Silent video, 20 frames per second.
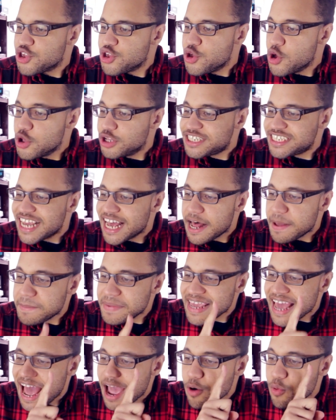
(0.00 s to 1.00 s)
you tell
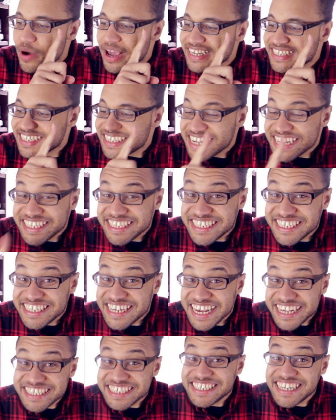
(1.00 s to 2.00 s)
me I wasted
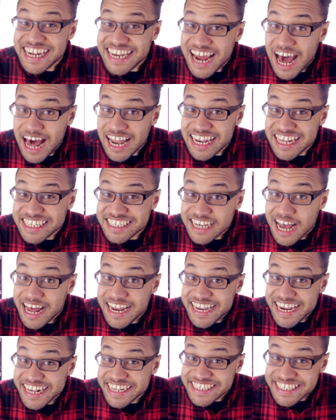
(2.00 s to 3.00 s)
$60
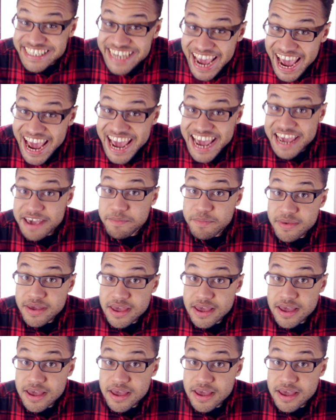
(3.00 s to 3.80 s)
on this game?